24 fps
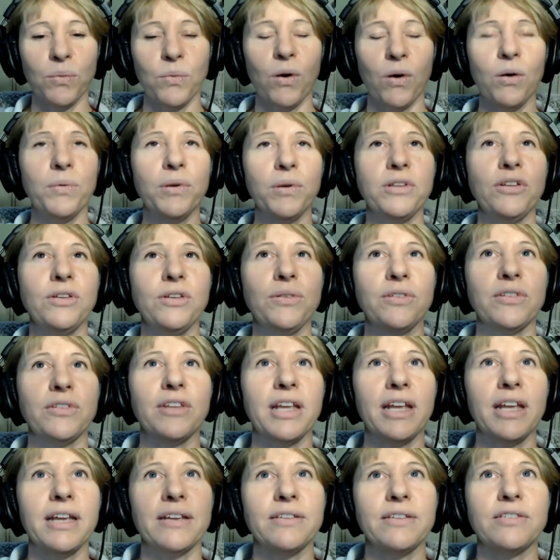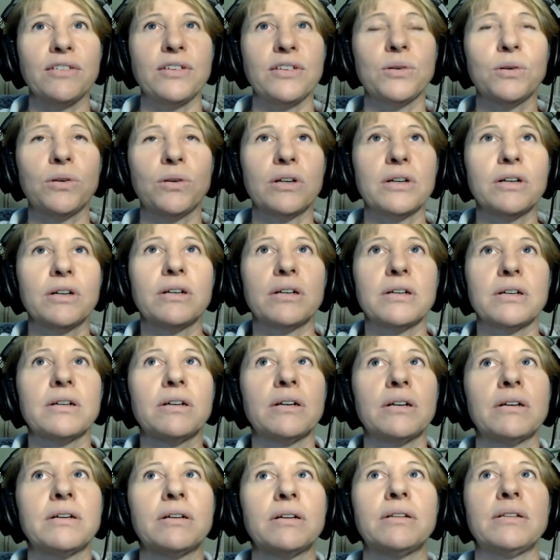what would you say is your,
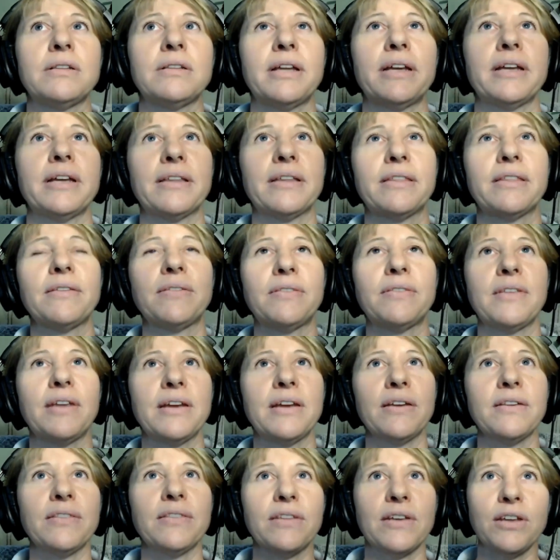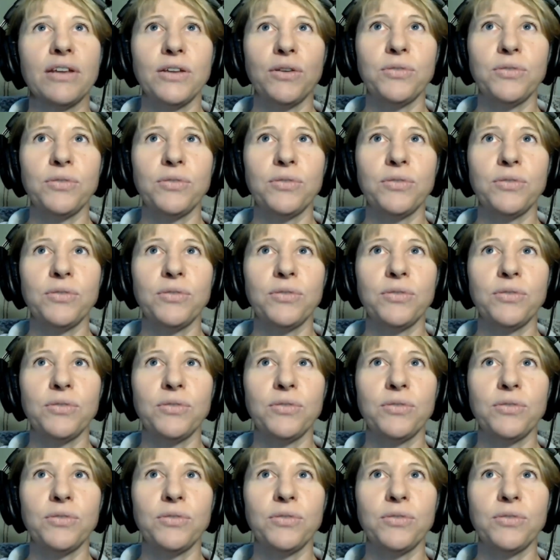like, the thing that you